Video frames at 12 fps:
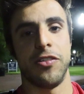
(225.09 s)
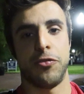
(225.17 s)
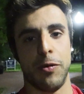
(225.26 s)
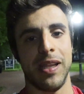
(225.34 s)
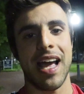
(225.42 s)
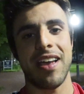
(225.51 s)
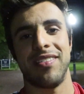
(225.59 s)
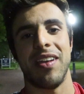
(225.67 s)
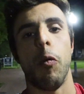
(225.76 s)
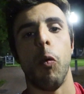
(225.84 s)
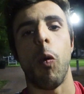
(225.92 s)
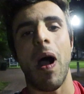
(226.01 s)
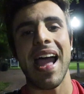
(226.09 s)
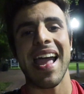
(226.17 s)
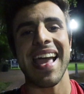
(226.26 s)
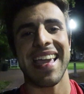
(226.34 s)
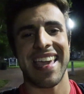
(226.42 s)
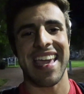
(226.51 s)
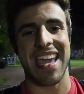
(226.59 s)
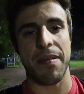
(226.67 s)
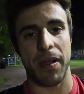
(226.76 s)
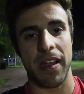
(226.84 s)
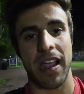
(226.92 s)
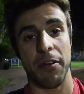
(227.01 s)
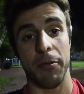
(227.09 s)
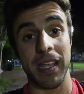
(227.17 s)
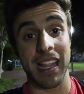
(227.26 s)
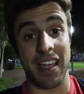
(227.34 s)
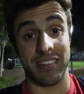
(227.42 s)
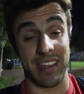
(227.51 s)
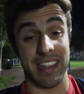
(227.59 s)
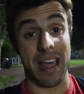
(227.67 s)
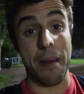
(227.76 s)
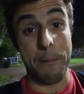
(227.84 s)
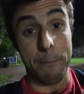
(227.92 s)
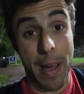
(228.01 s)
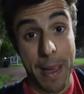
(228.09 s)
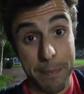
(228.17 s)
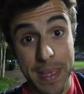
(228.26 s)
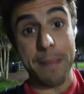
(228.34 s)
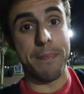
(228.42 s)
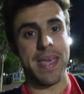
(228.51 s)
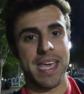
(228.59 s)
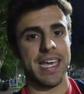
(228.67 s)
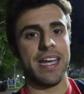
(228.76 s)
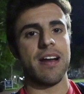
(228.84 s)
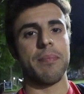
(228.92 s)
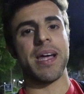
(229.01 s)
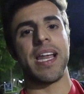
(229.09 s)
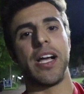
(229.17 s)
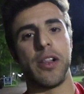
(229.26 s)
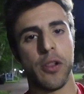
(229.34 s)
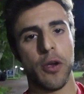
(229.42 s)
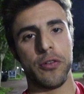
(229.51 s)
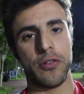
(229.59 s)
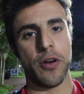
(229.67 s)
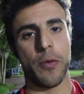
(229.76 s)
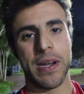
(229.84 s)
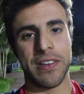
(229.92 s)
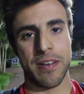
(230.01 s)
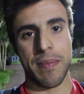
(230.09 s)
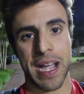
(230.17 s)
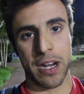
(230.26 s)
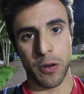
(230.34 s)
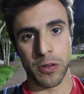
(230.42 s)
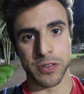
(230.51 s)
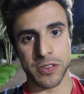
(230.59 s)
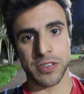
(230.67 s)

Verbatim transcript: just realizing why I came here and realizing that by me being here, I'm getting closer to reaching my goals.